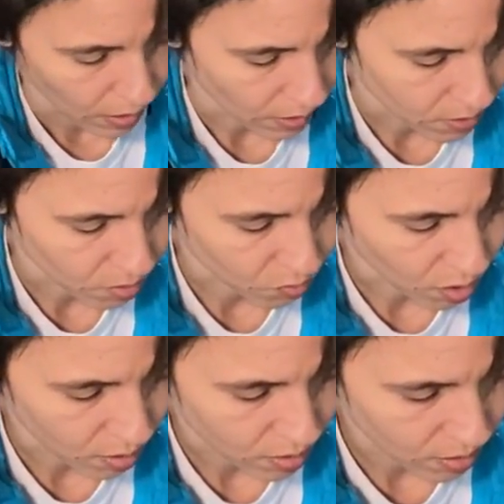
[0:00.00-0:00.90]
Eight of
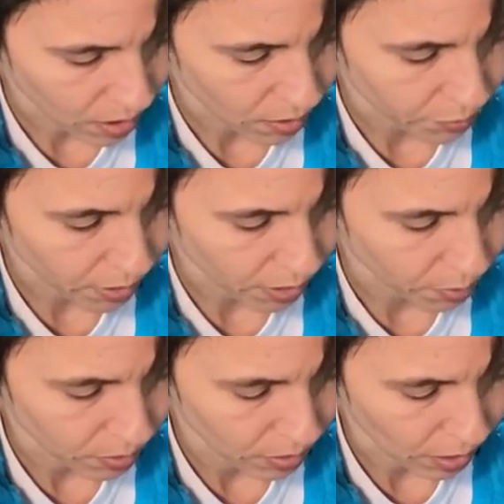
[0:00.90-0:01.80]
Wands, Knight of
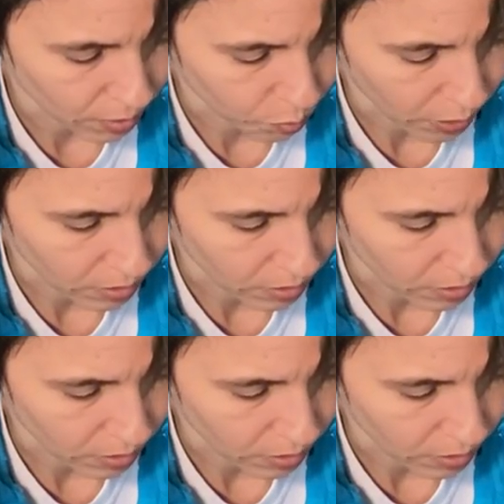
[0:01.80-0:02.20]
Cups, and Knight of